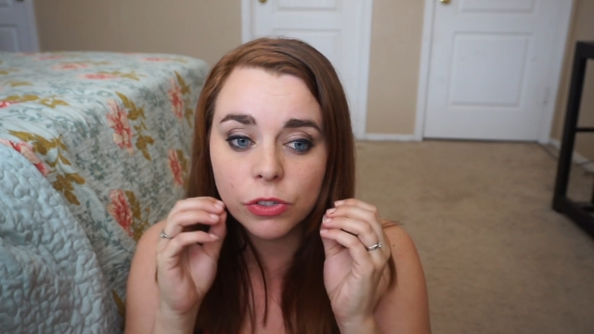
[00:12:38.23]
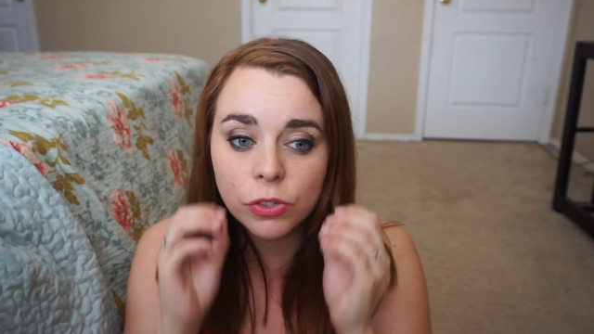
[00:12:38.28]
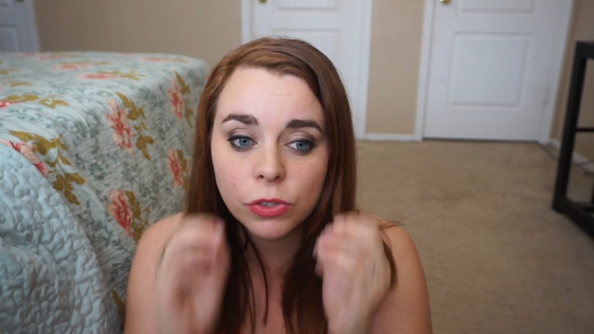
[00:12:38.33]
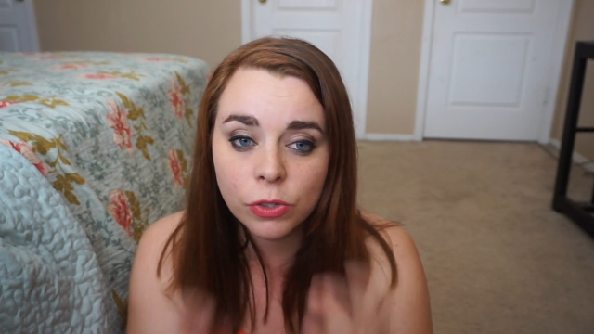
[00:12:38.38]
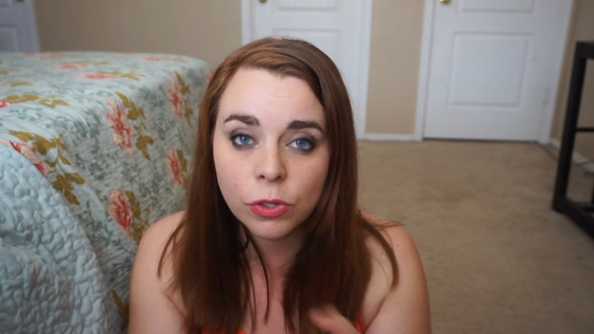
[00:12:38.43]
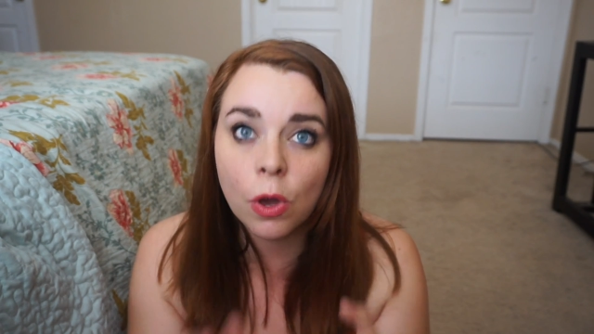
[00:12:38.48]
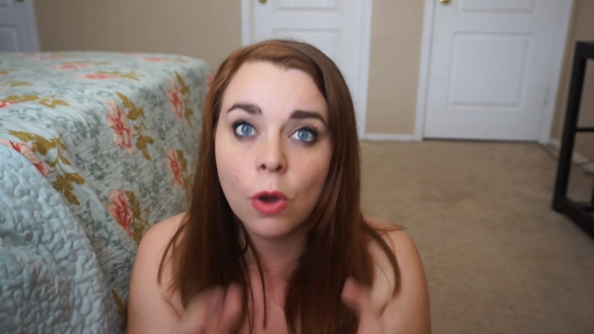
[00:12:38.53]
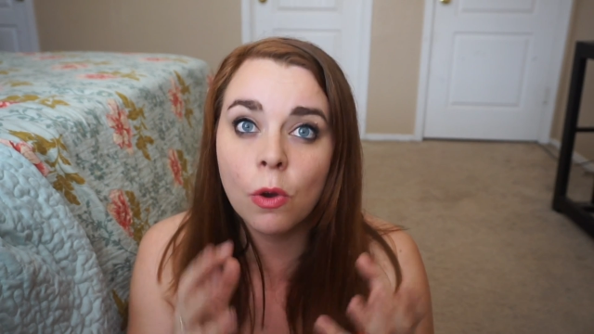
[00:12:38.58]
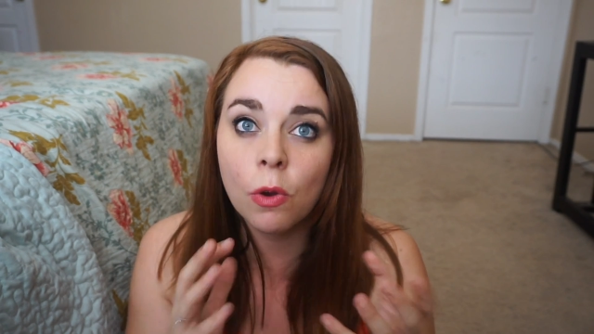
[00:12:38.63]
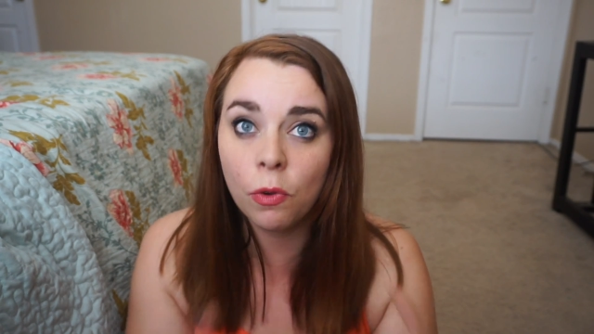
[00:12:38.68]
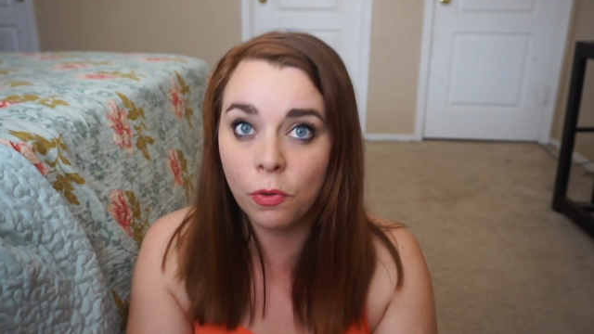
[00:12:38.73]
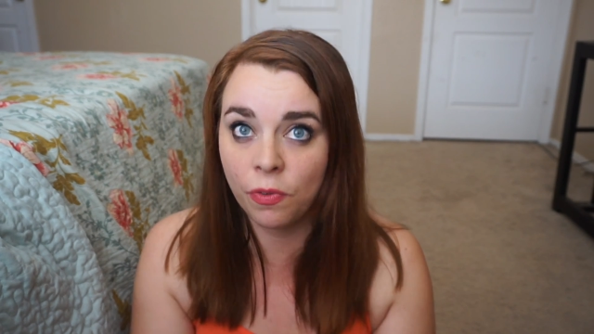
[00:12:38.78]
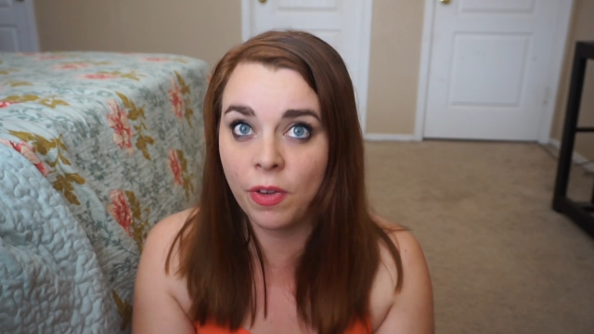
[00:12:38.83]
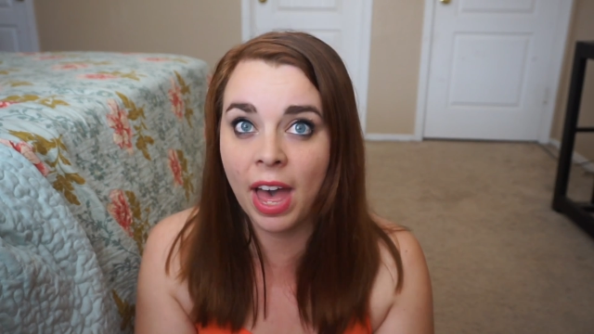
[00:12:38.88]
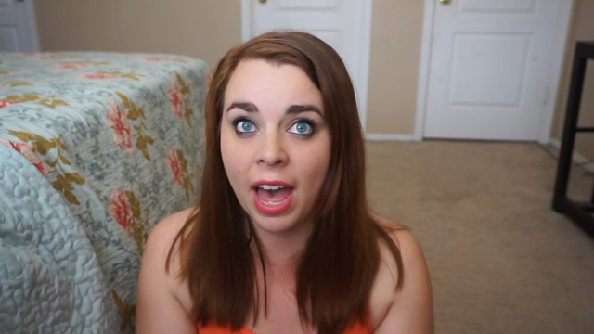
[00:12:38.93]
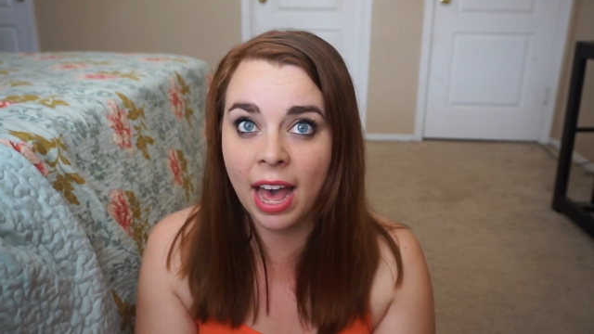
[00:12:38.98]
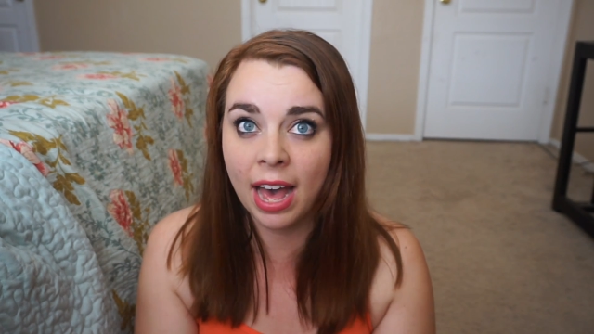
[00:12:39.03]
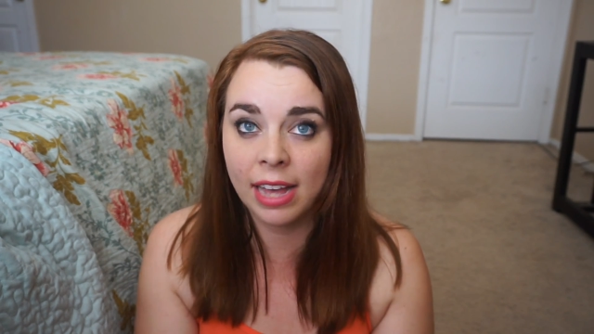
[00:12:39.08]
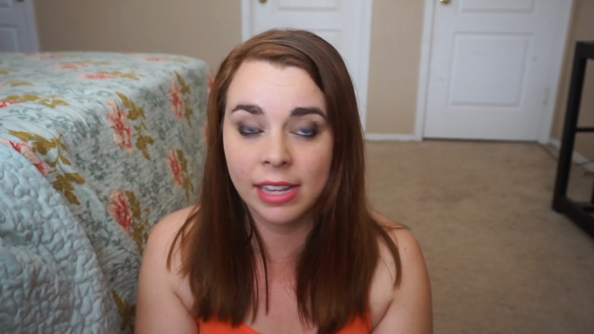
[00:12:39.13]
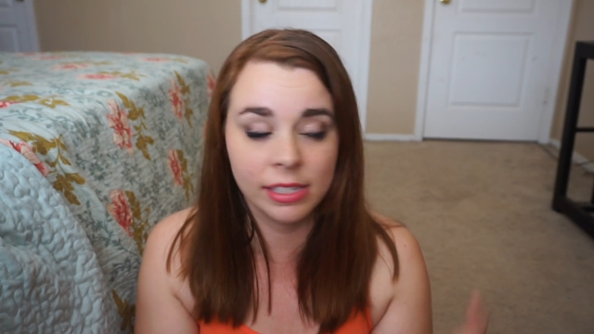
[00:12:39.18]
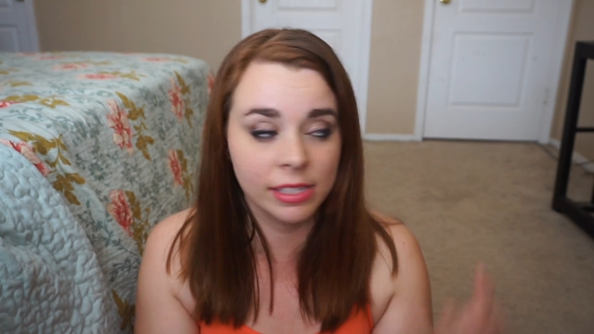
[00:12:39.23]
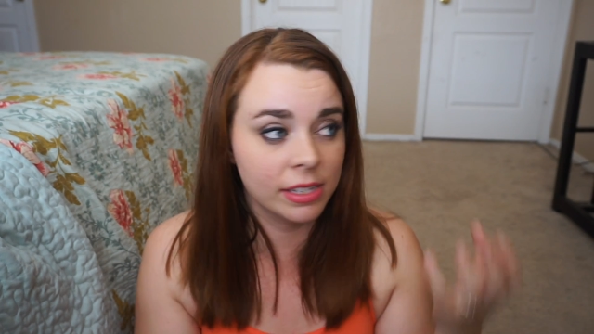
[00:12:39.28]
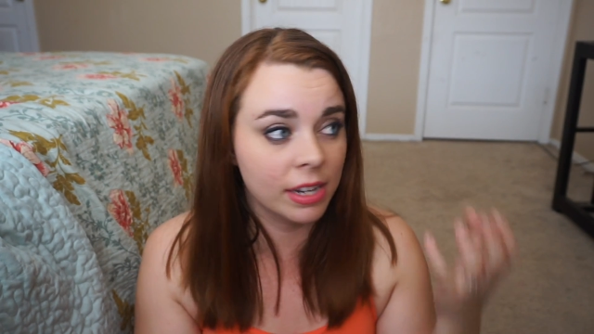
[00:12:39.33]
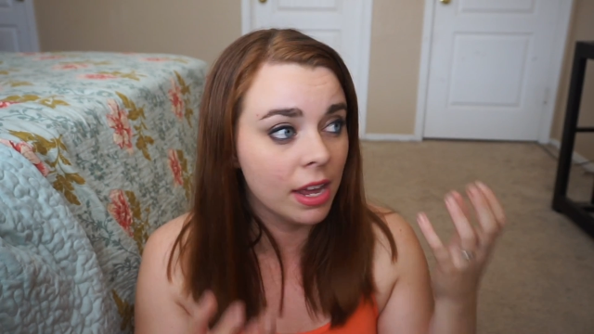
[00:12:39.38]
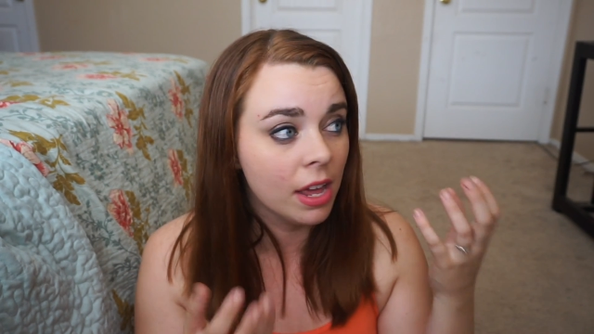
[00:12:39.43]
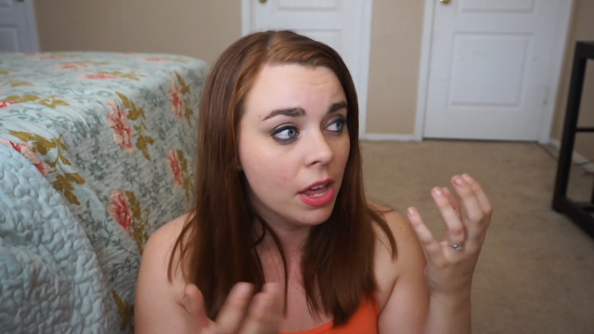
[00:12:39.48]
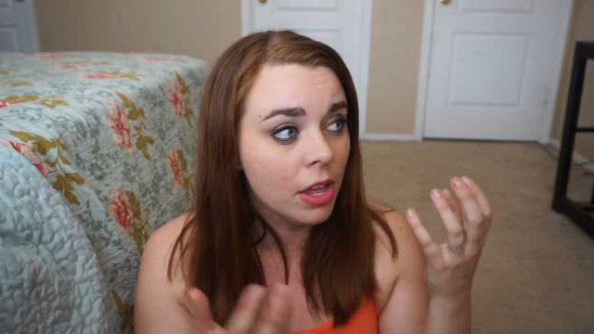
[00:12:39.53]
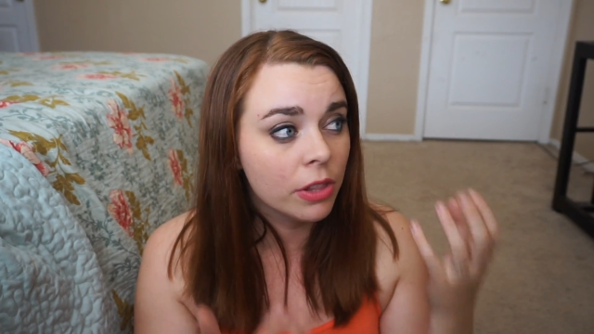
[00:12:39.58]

so fast.